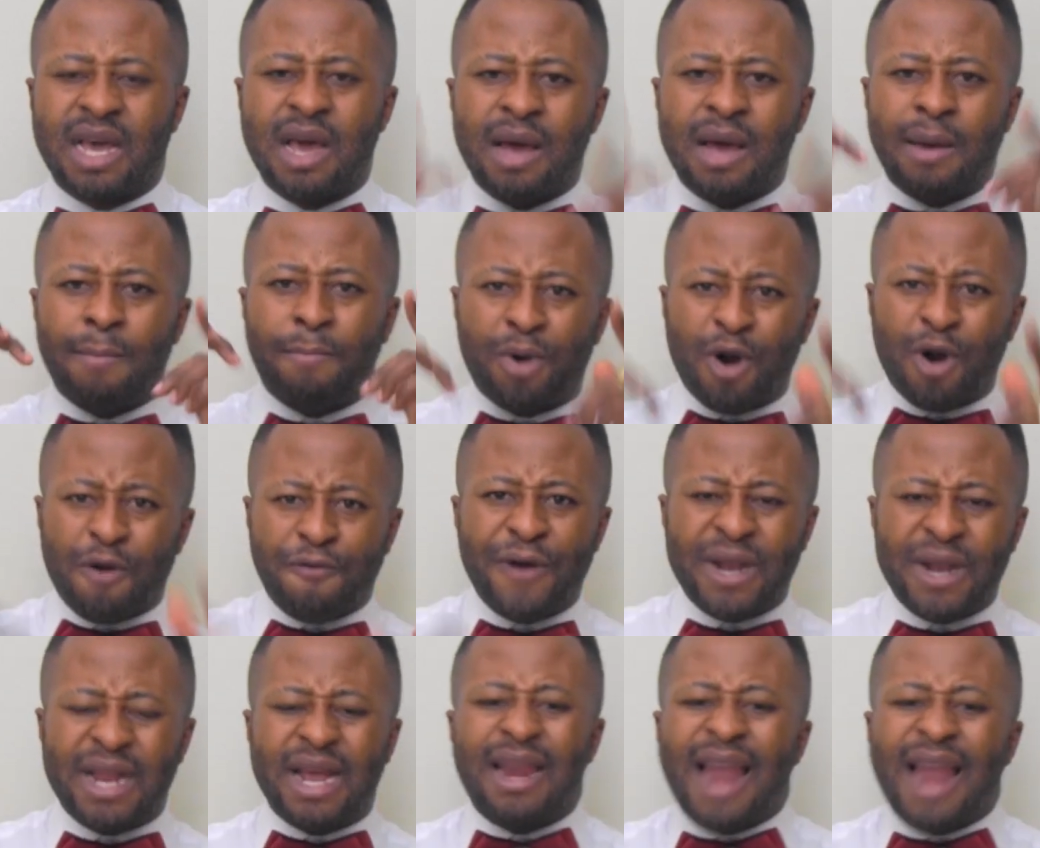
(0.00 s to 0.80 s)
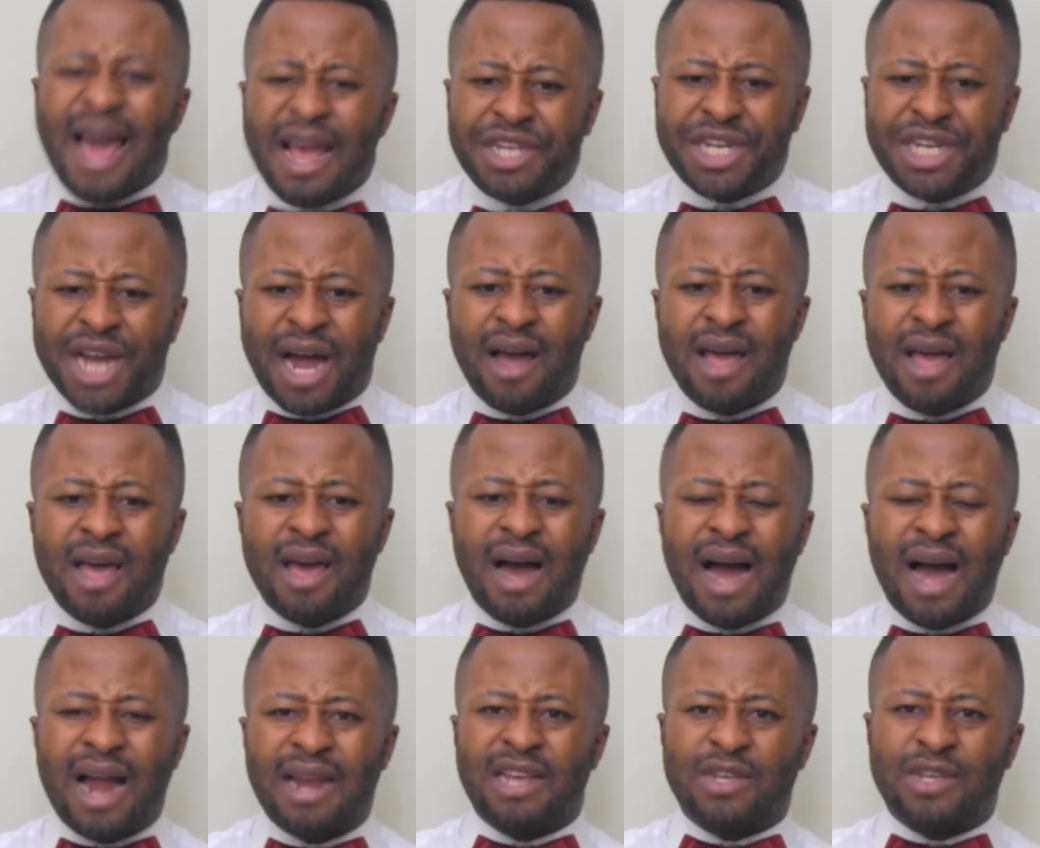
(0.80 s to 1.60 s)
Prophet Elijah
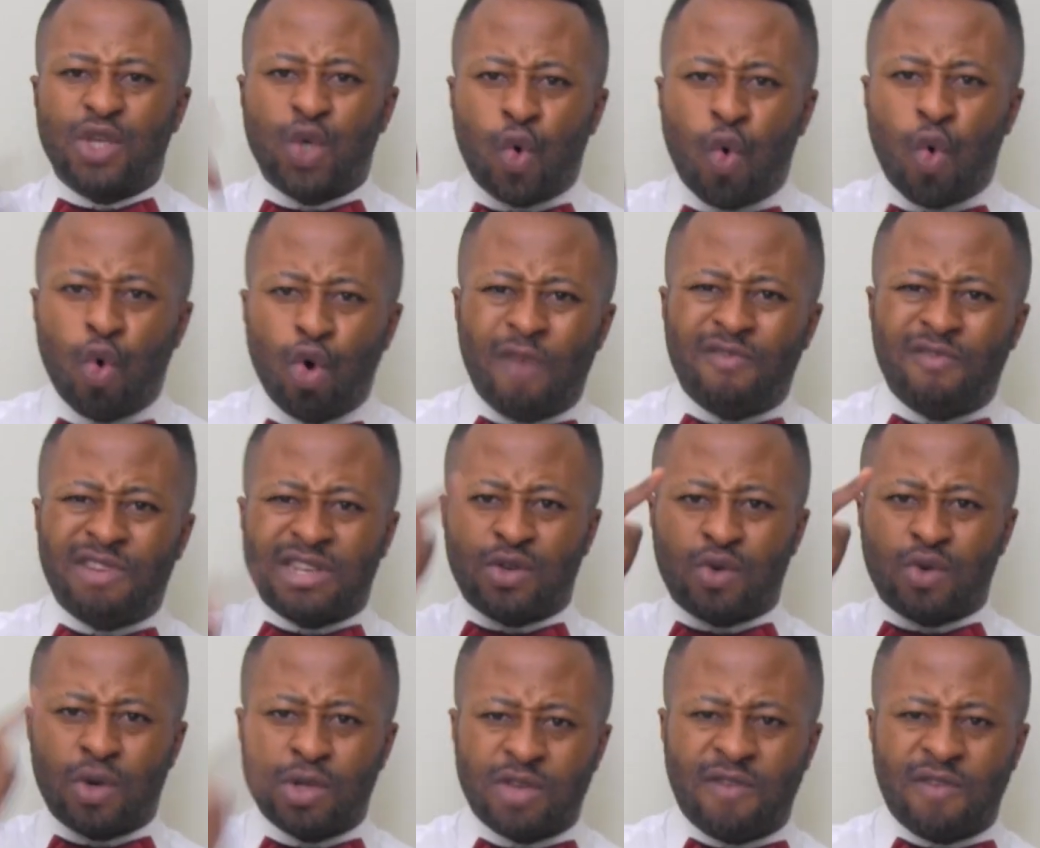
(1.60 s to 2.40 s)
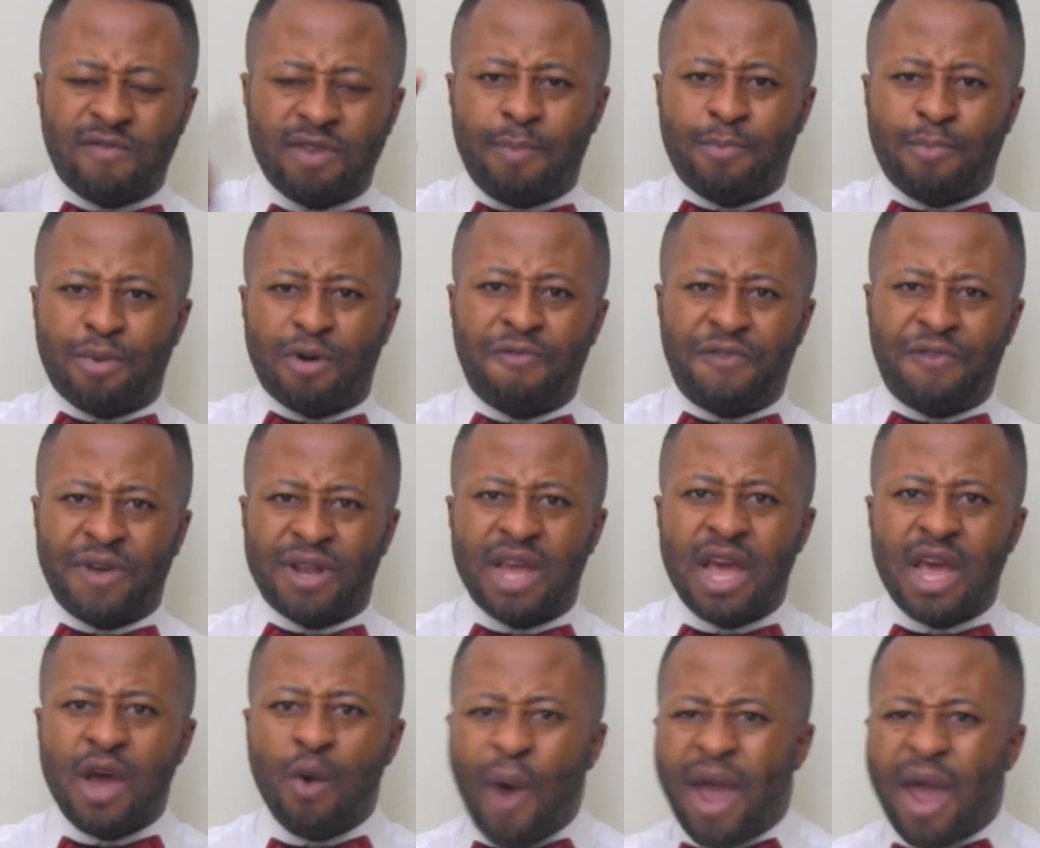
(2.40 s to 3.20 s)
had the school of the sons of the
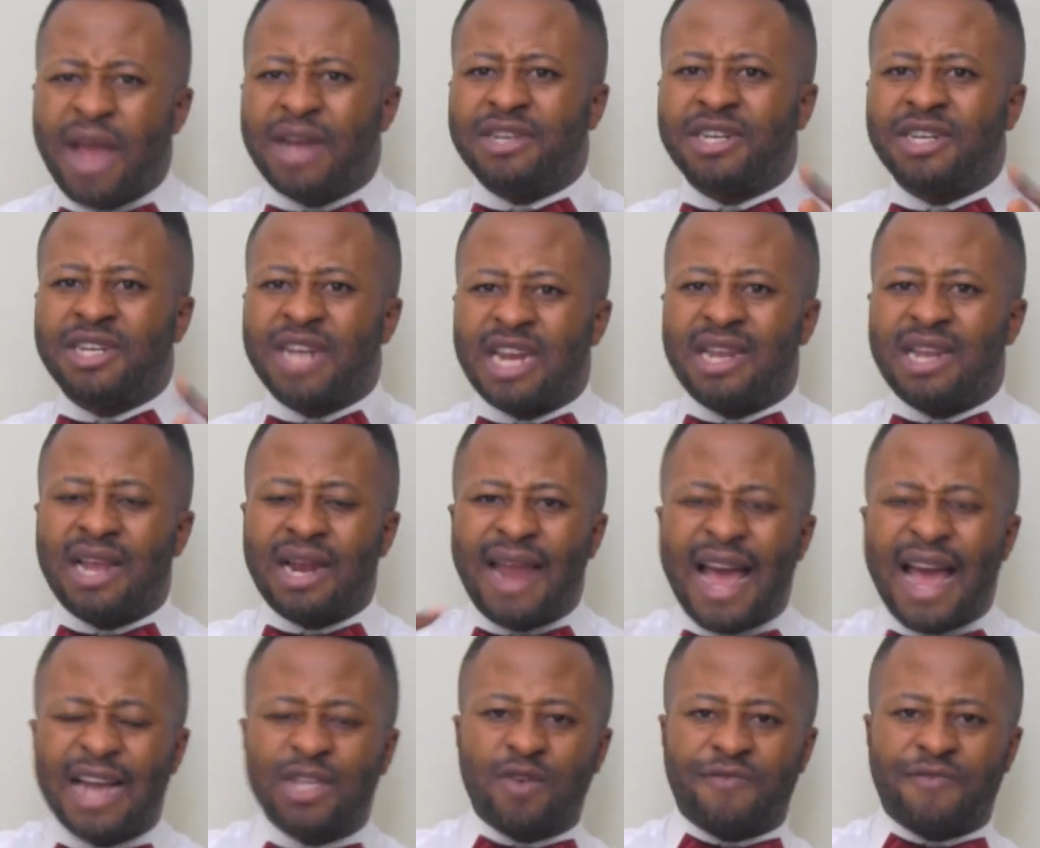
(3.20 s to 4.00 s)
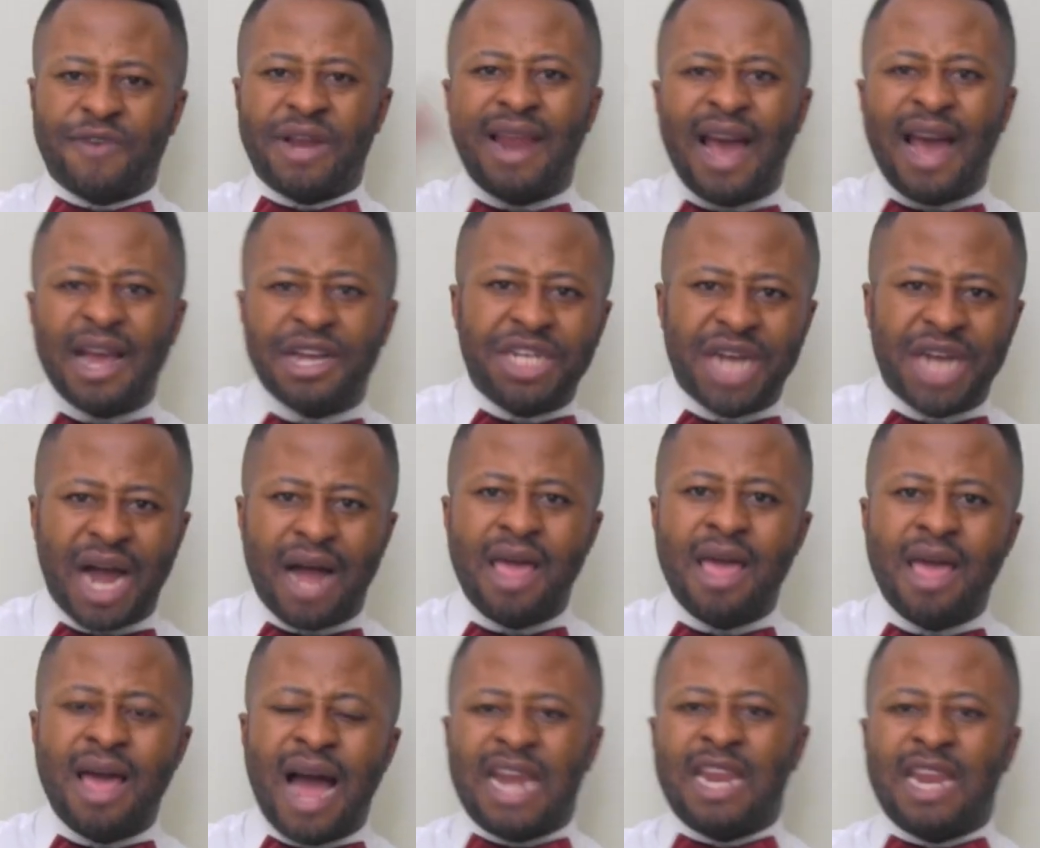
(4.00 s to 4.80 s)
prophet, where he trained the likes of
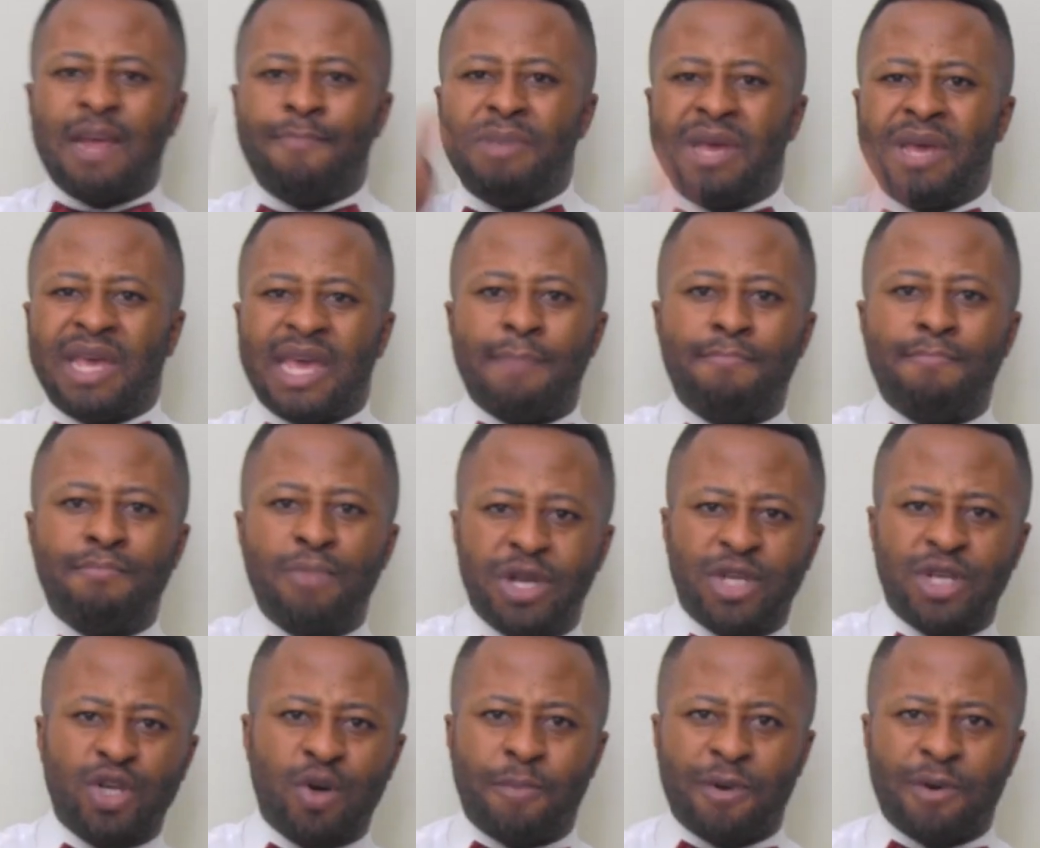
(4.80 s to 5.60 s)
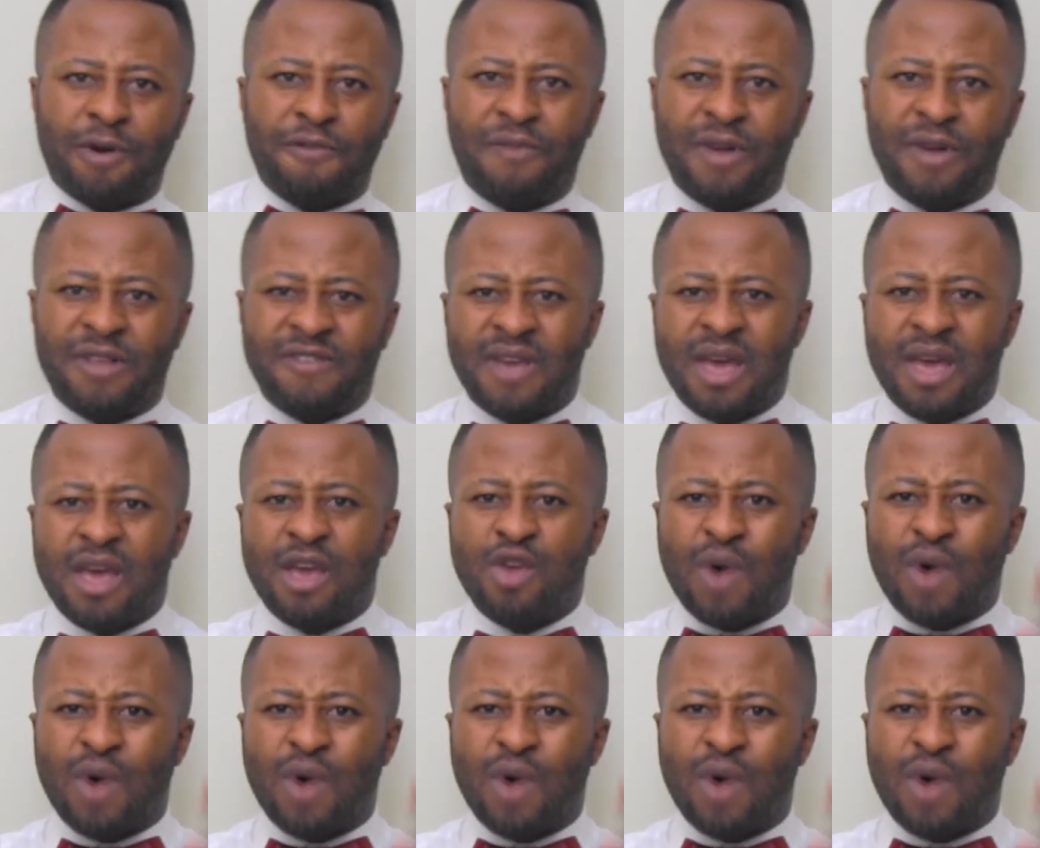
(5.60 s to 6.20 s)
Elisha, and they became major prophets.